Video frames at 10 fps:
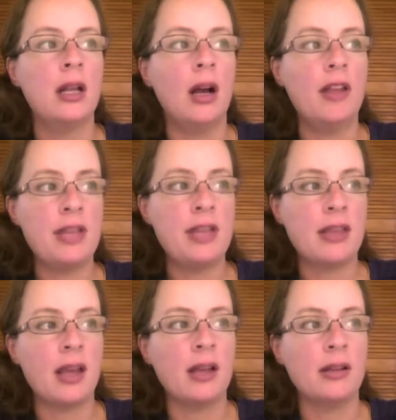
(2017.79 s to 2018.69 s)
I think
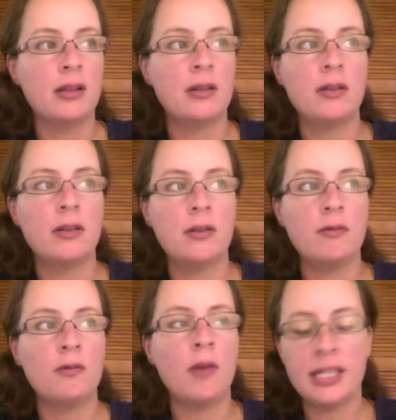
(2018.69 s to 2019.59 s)
that
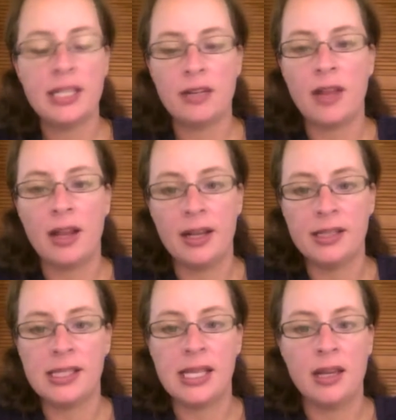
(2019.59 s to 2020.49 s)
writing of that
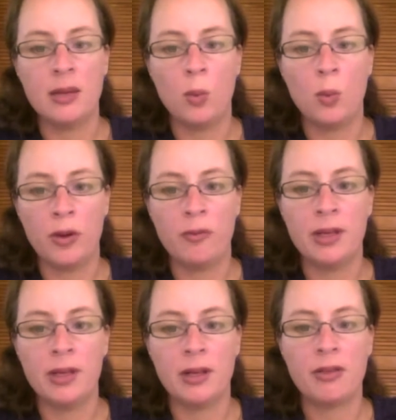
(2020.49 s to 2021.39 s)
essay would have
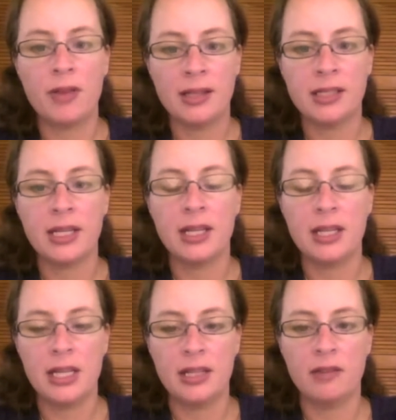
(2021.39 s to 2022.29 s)
been cathartic and
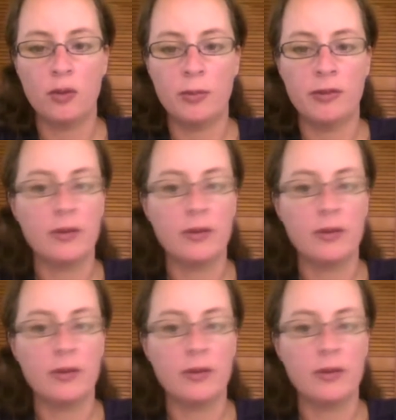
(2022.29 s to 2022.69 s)
healing for me,